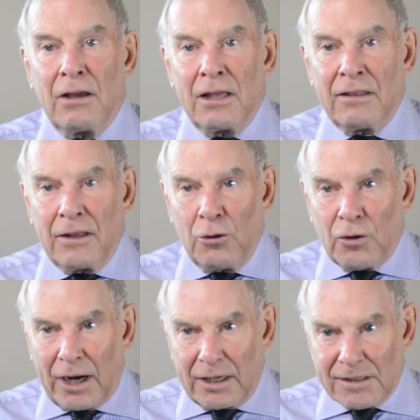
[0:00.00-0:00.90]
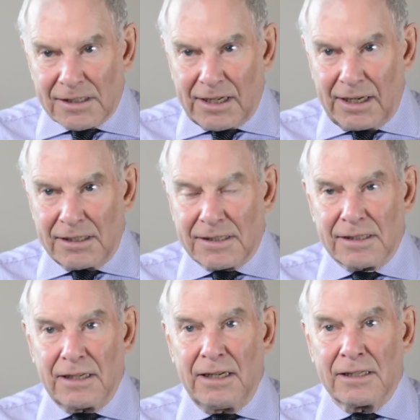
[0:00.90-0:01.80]
the United
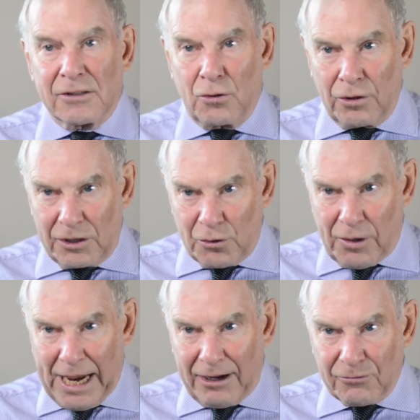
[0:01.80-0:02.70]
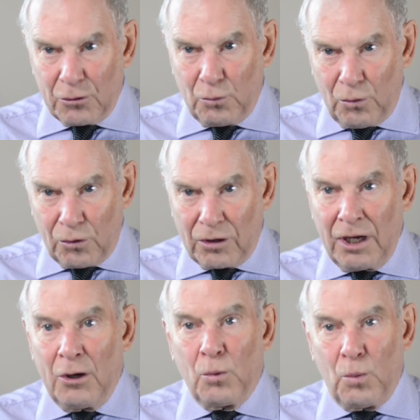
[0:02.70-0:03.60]
States is going to have to work
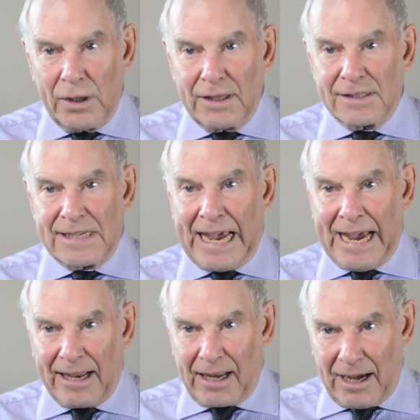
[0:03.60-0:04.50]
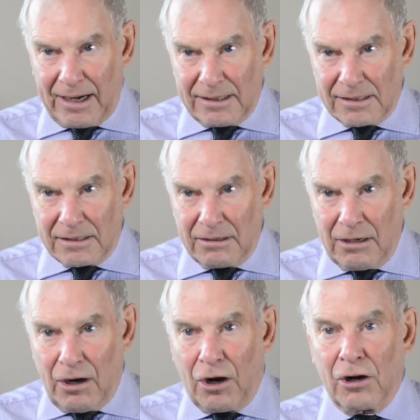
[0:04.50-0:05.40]
with its allies
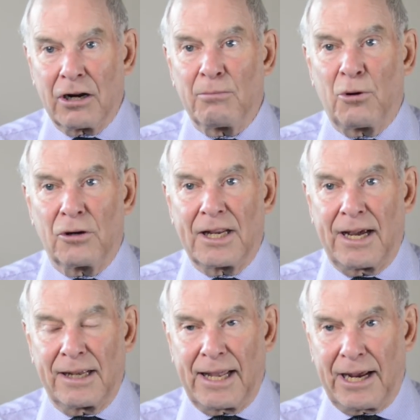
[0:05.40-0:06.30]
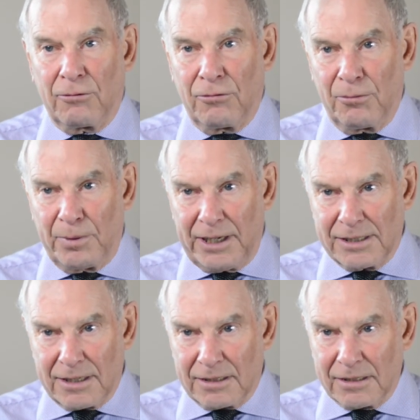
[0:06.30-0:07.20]
on a multilateral
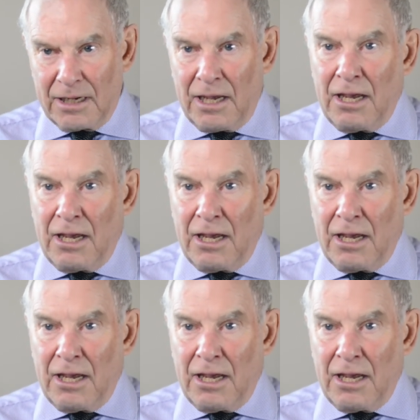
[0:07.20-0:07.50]
basis